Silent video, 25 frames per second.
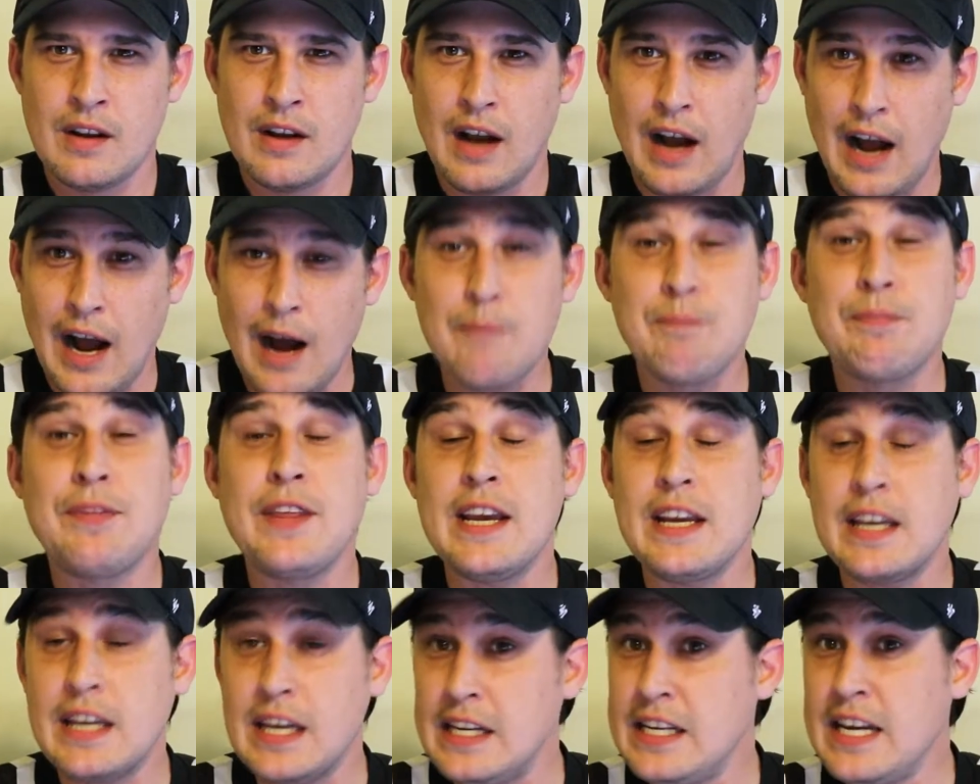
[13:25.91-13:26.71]
I'm
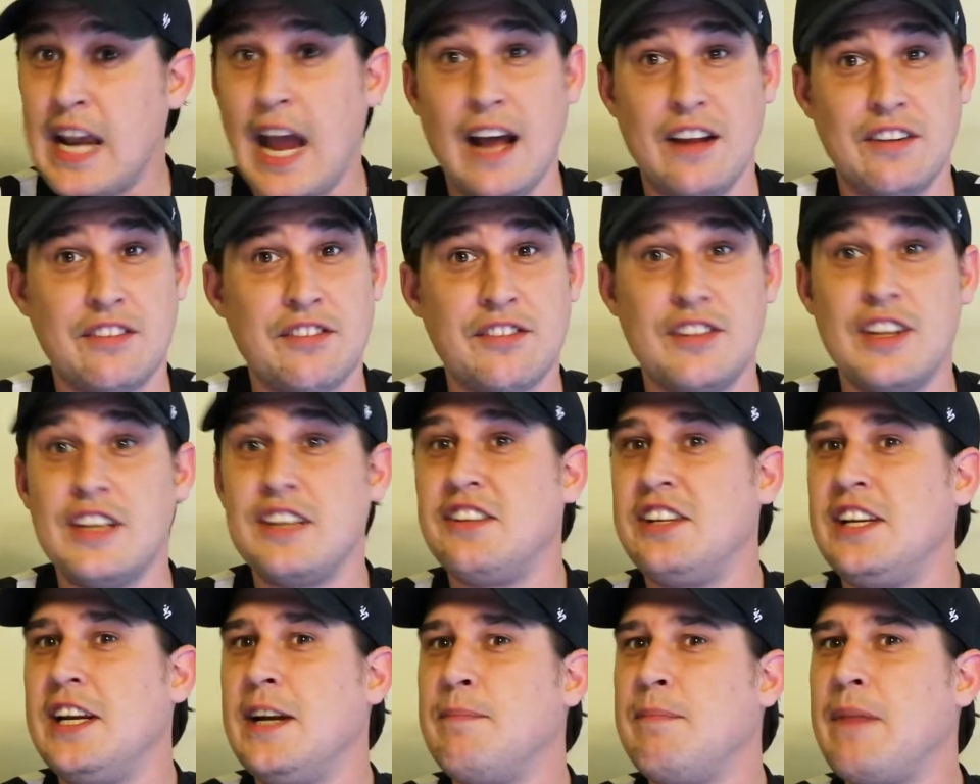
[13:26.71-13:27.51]
thinking yes, the
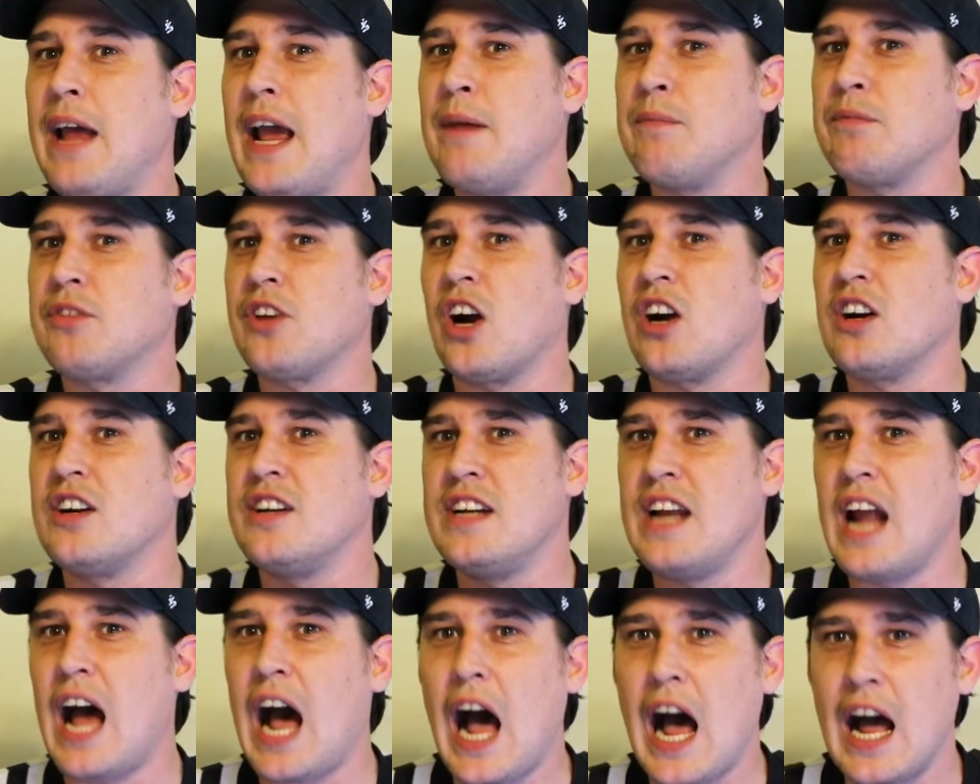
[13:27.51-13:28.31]
team names are
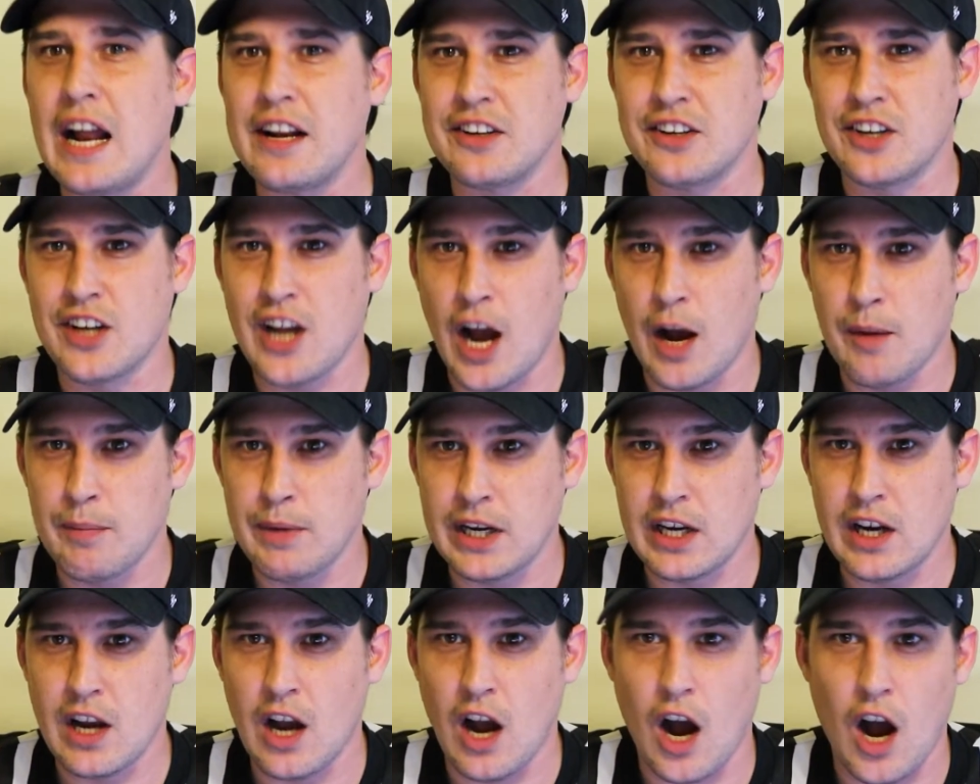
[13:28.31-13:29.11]
not
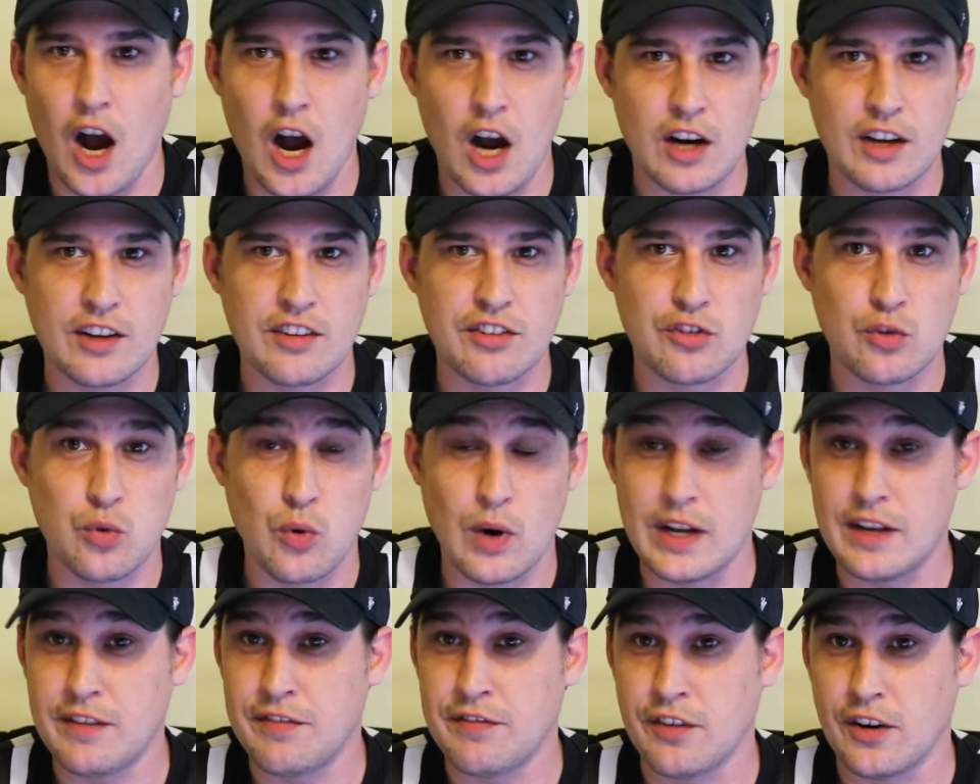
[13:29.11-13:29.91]
coming August
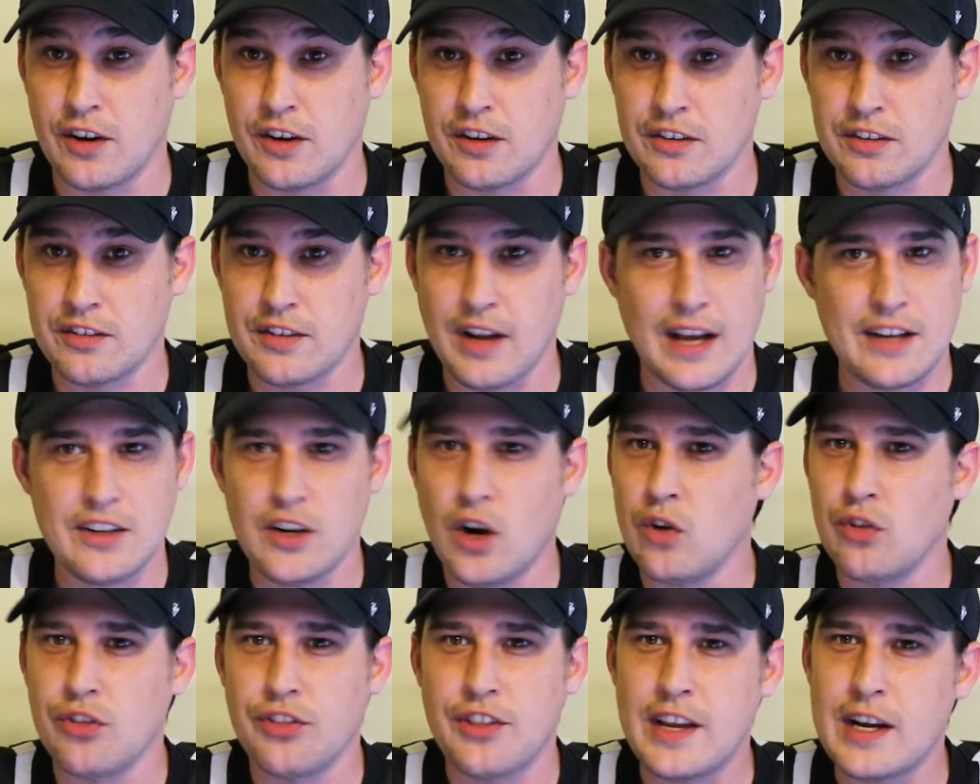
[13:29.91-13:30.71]
21st. I
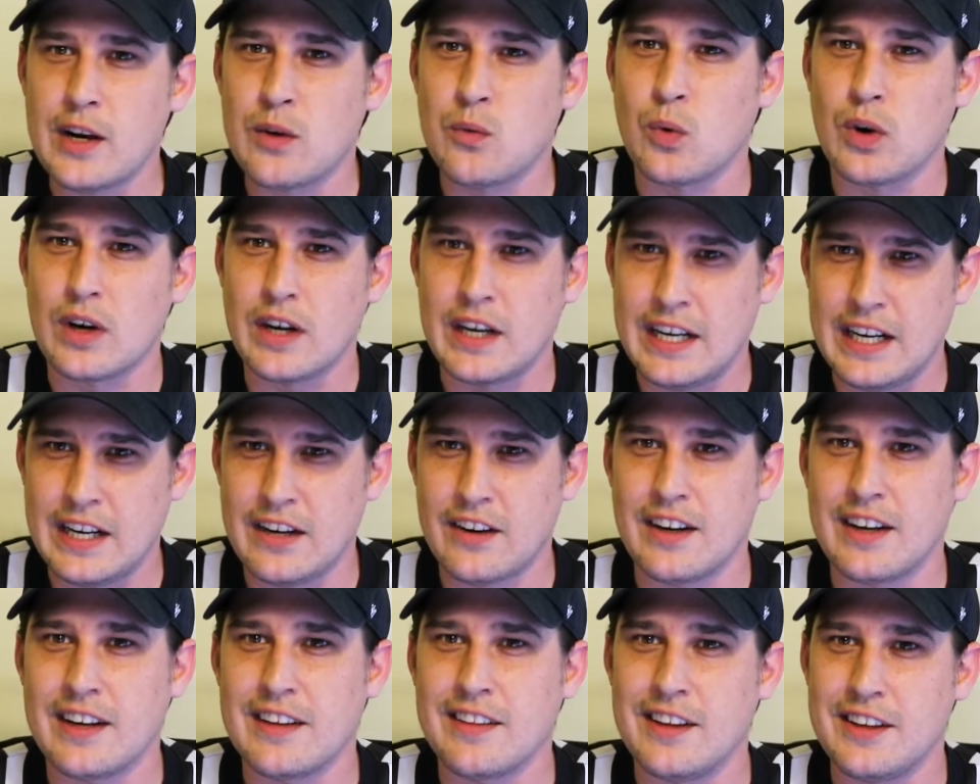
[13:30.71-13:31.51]
don't think we're
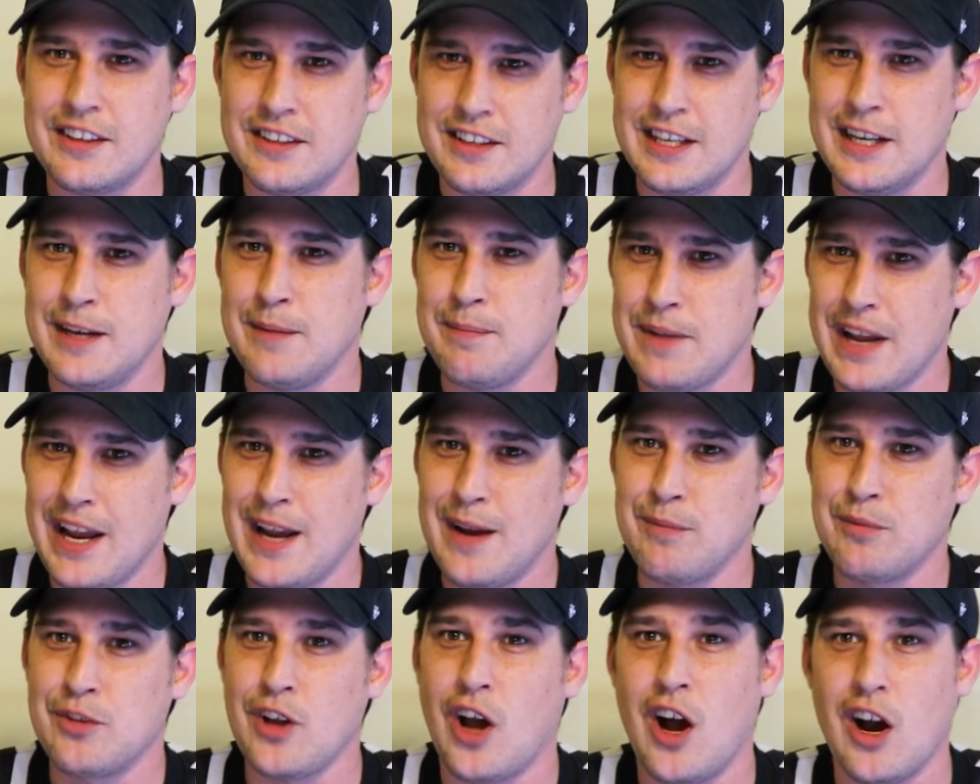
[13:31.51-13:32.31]
hearing the team
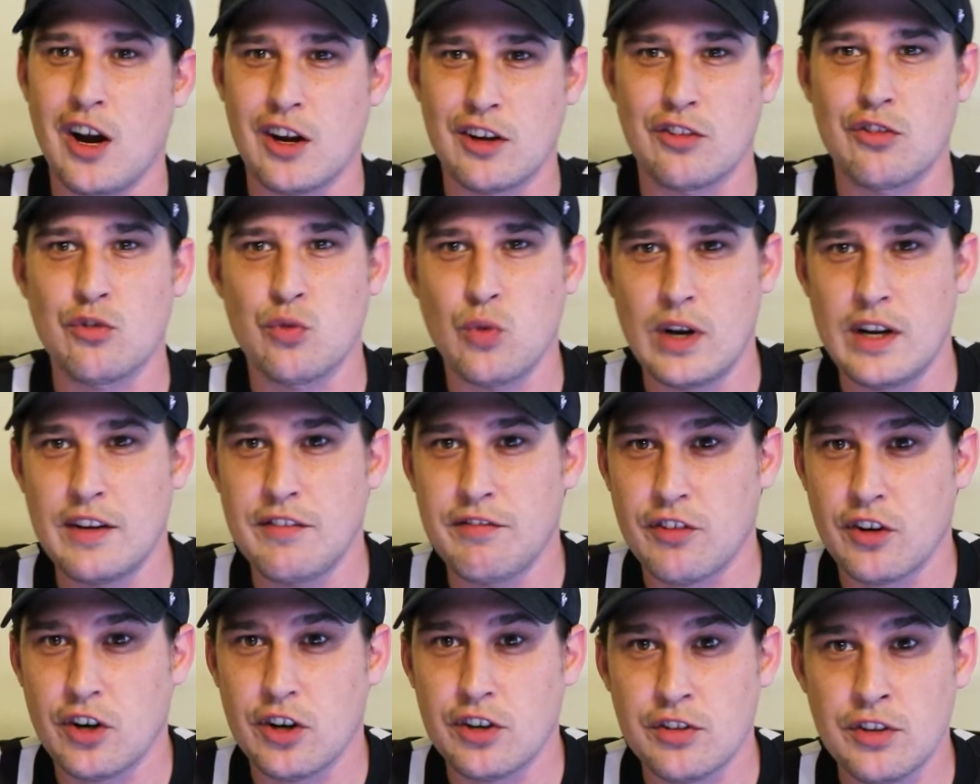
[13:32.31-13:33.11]
names August
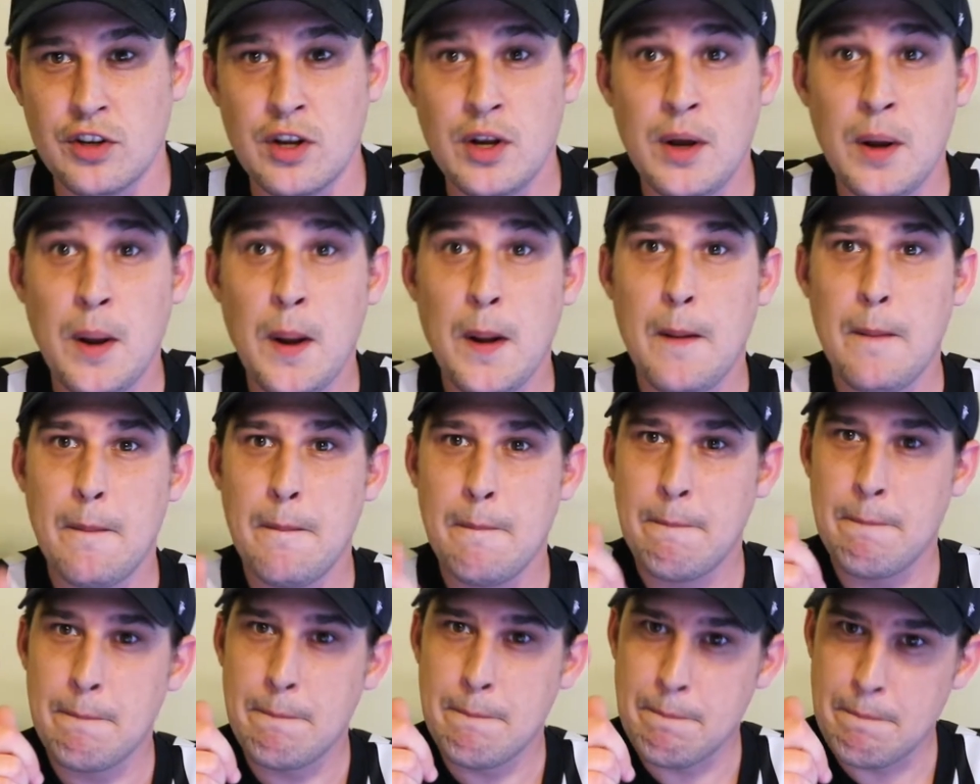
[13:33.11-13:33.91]
21st.
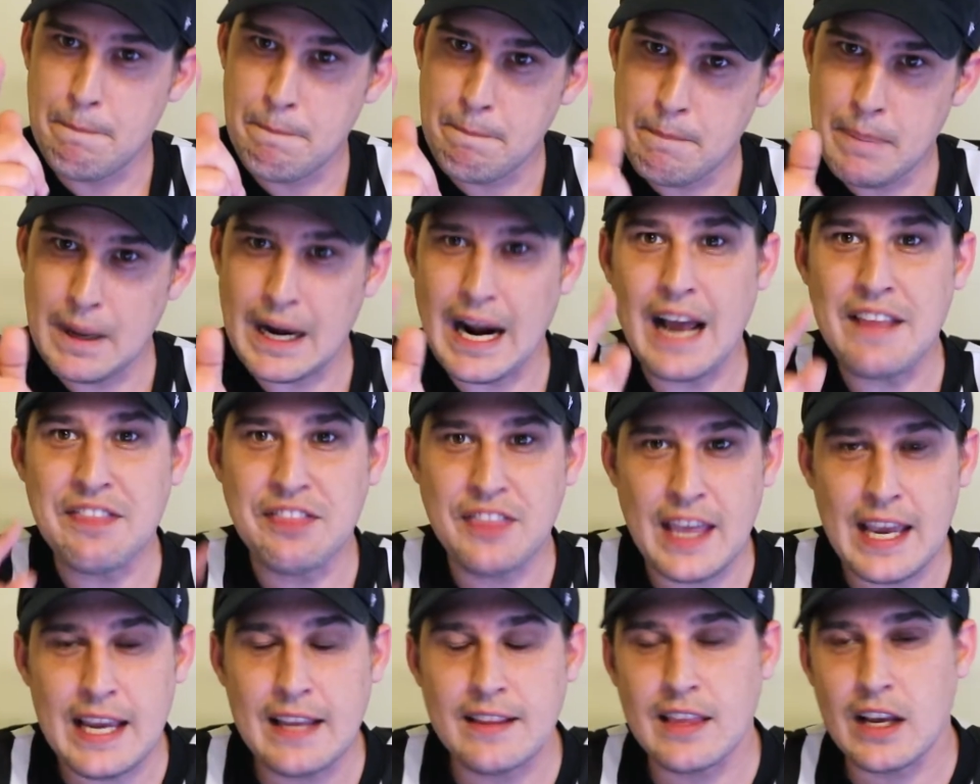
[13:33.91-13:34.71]
But I
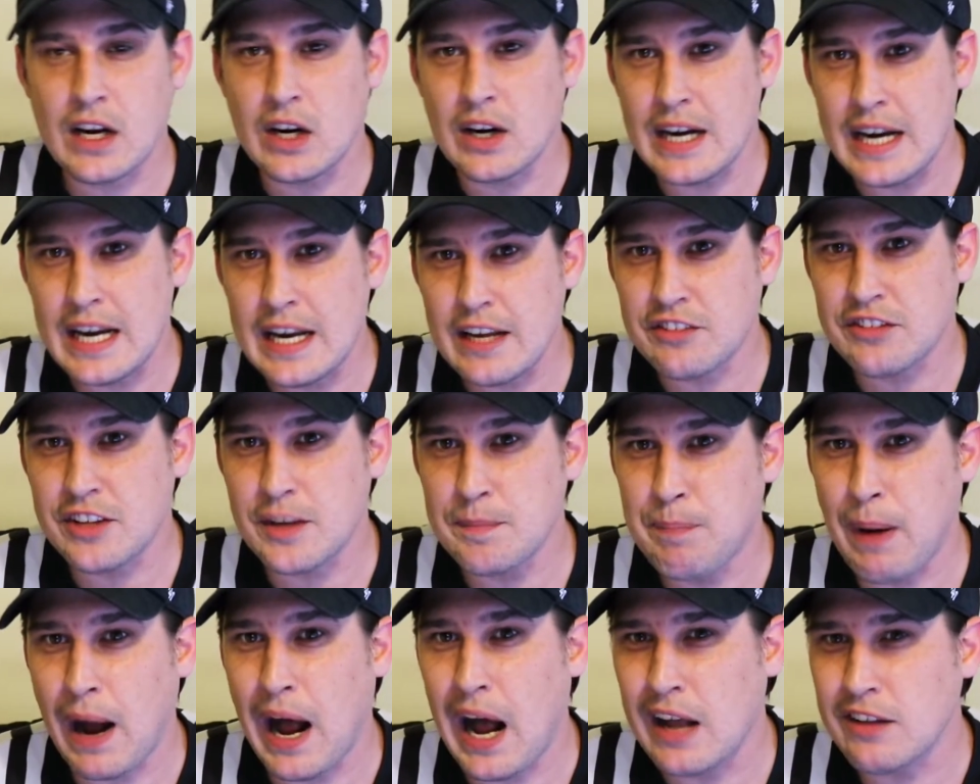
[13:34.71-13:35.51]
think there is a
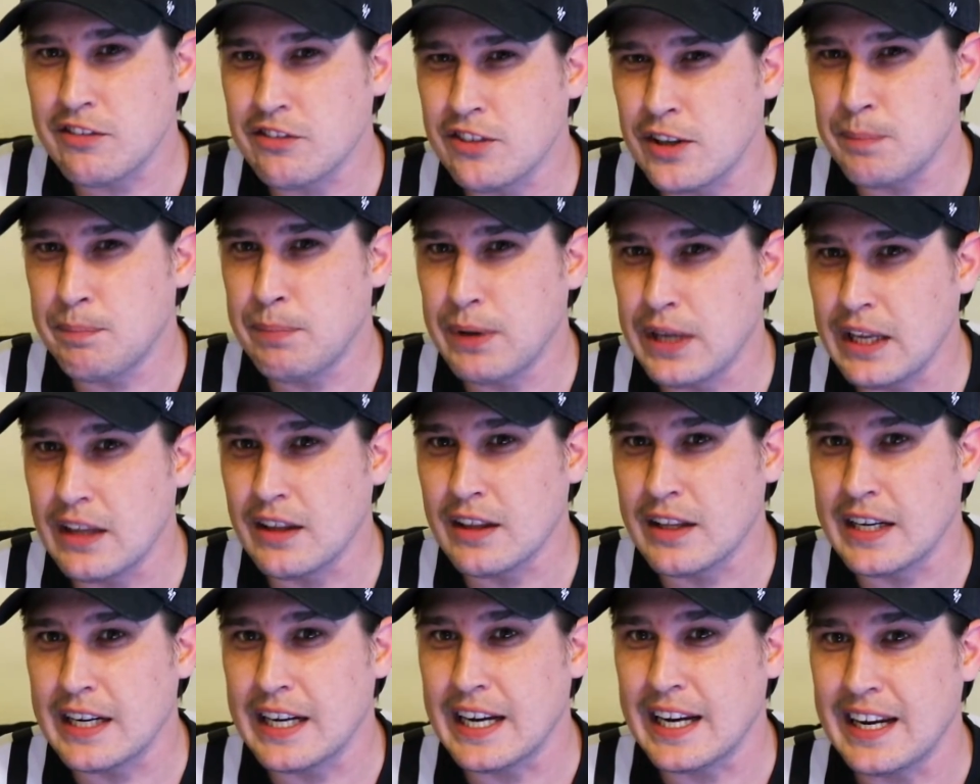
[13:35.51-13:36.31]

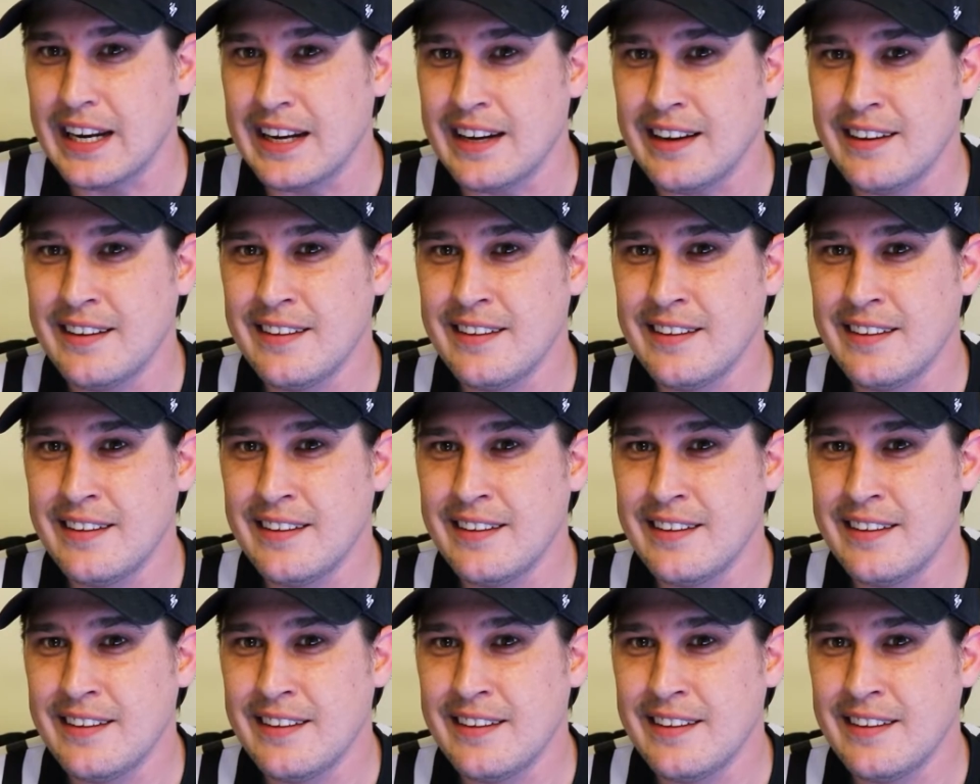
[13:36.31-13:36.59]
possibility